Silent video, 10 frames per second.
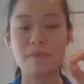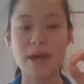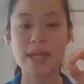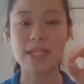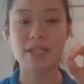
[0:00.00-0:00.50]

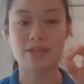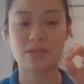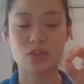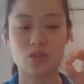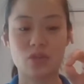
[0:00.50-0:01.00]
best
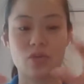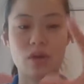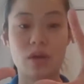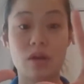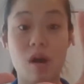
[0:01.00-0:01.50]
to
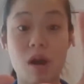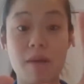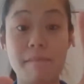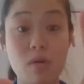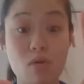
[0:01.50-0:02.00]

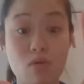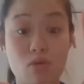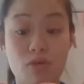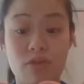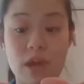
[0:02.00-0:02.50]
not move